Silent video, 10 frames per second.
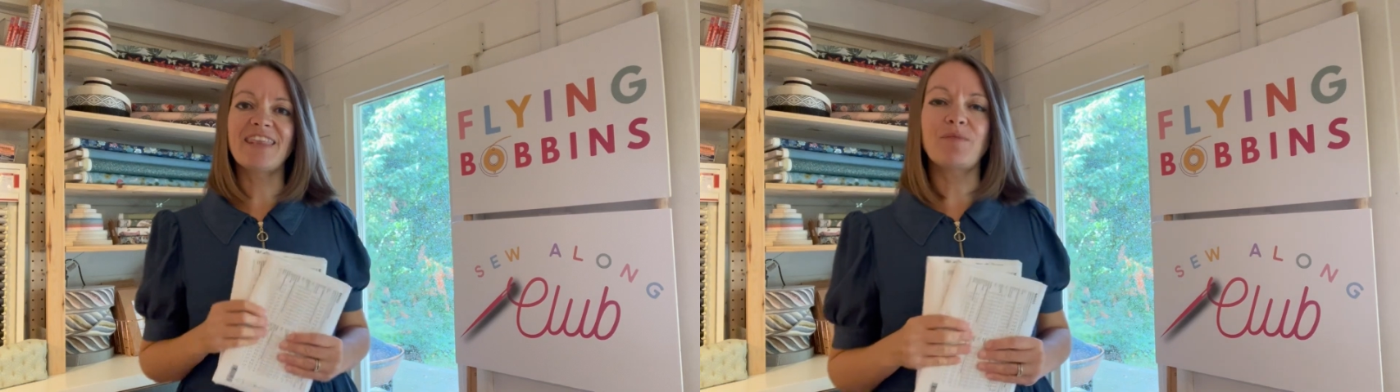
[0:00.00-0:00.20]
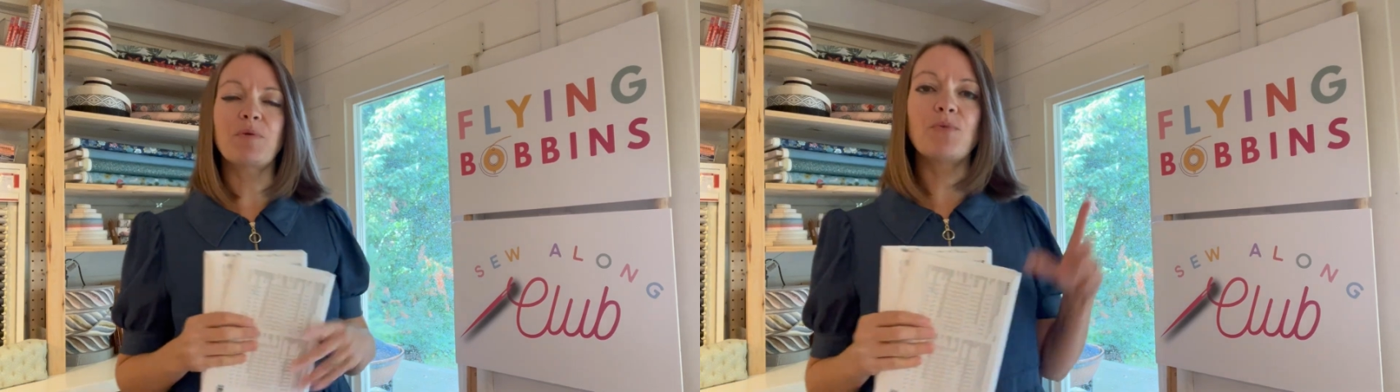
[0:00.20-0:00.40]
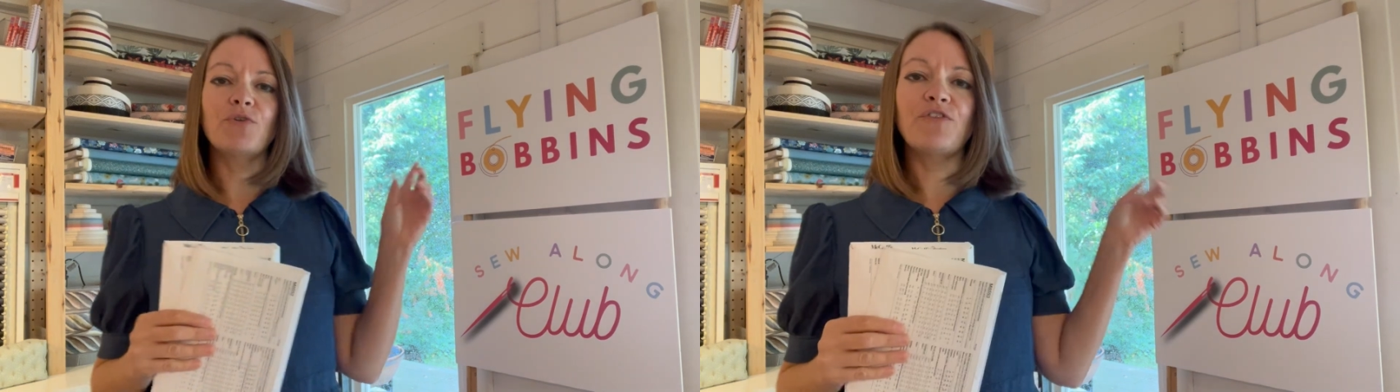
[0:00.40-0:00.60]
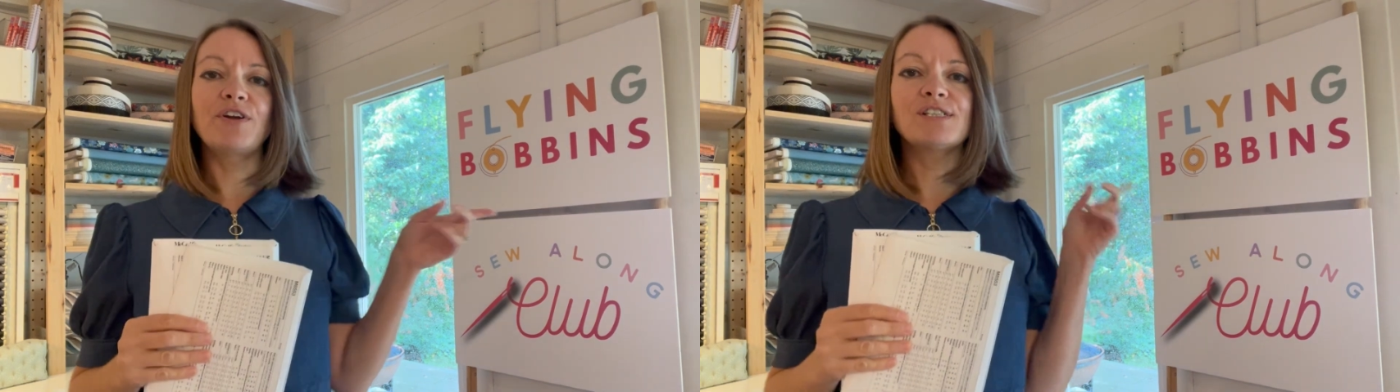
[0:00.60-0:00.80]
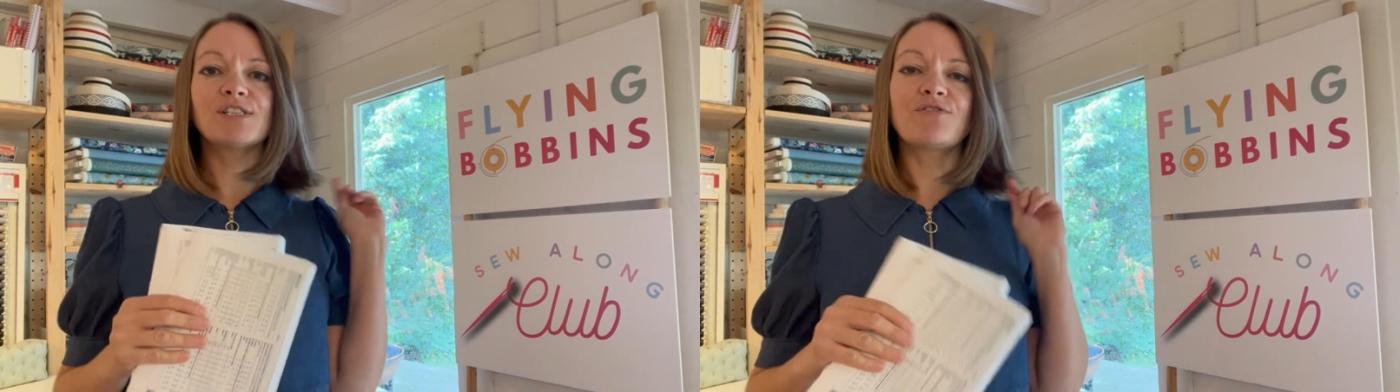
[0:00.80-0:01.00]
There'll be more
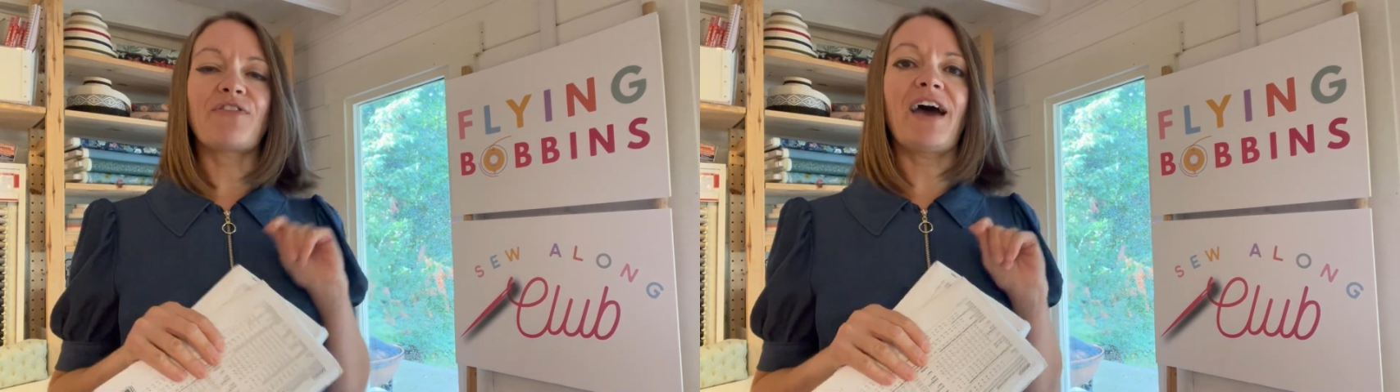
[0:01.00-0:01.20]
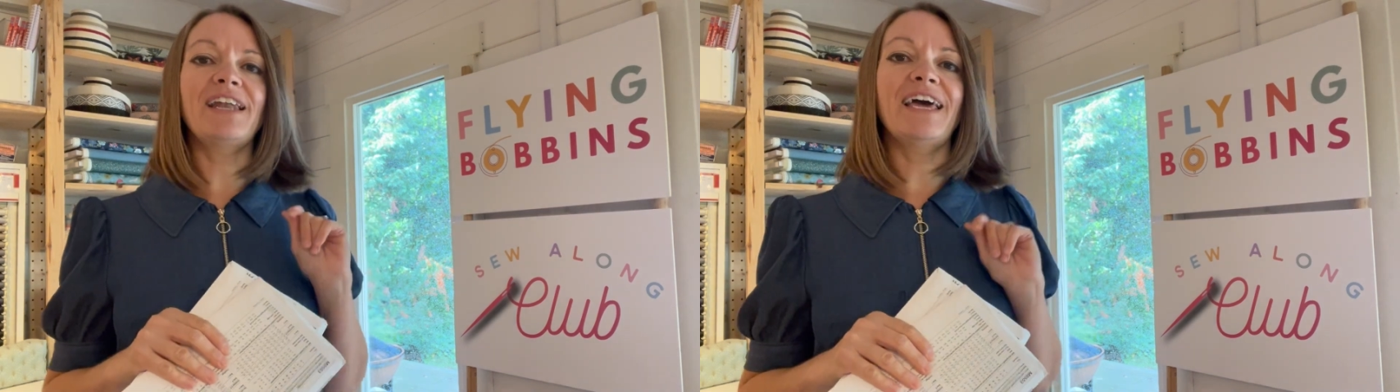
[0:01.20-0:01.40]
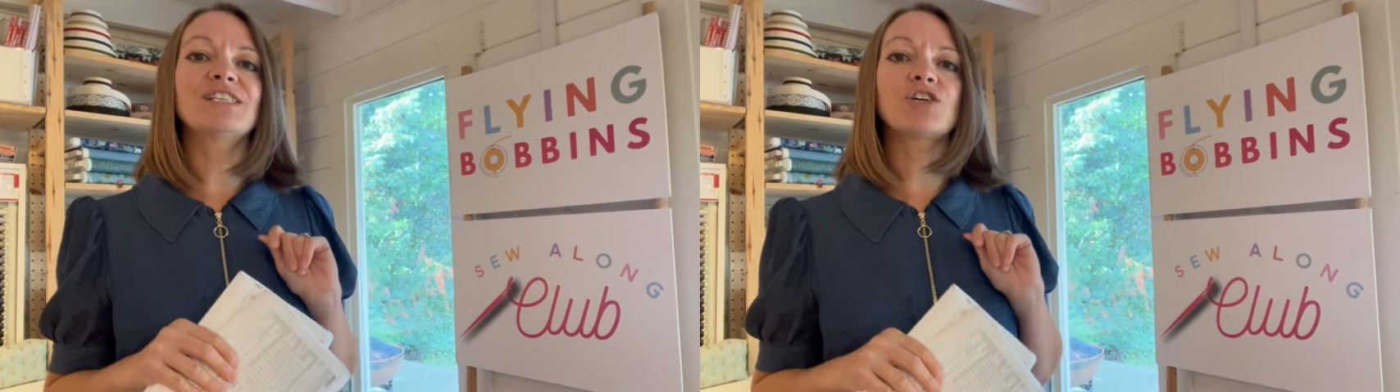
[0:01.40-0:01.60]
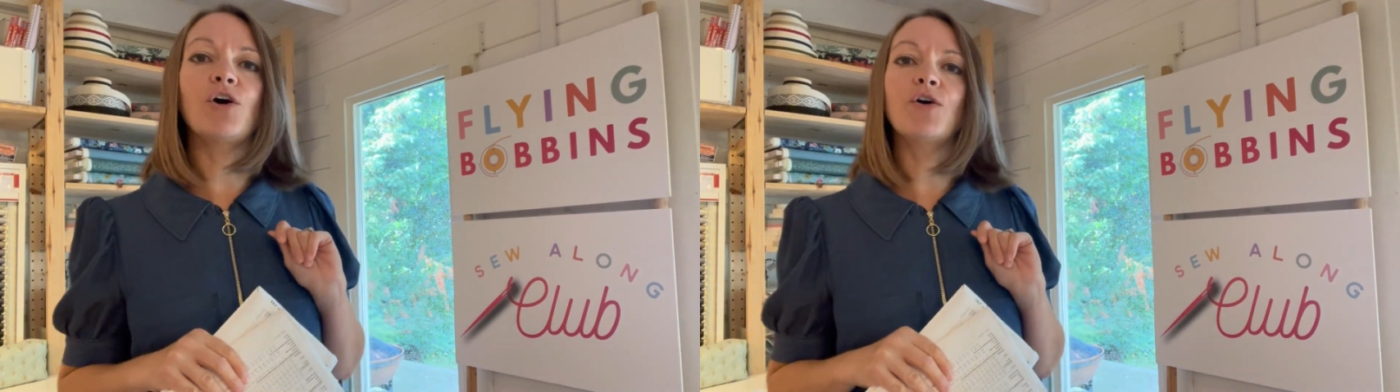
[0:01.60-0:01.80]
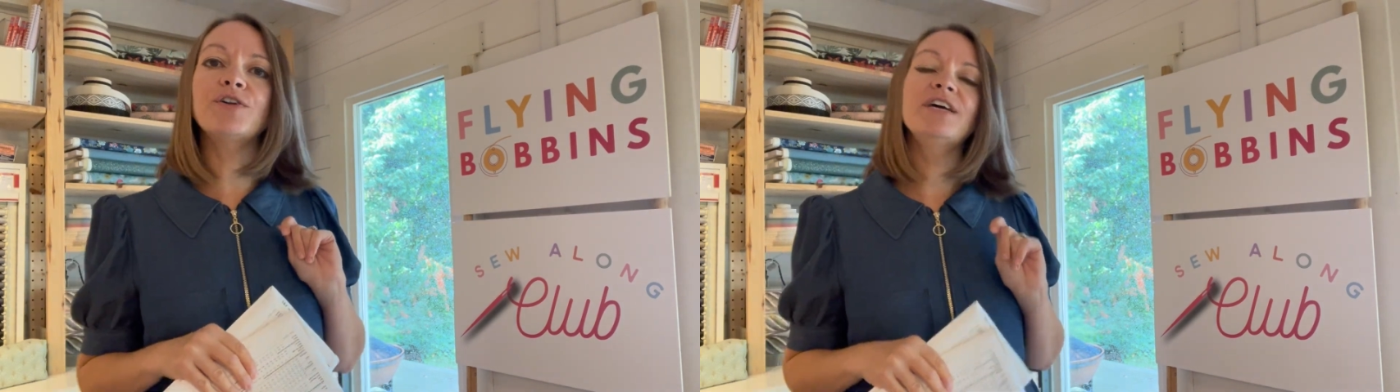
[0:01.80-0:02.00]
photos of that later
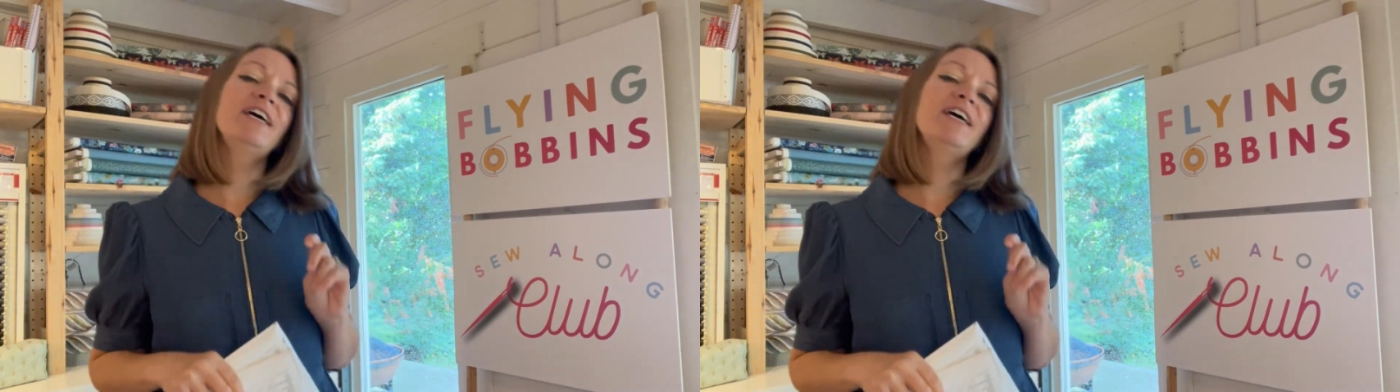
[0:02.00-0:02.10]
on.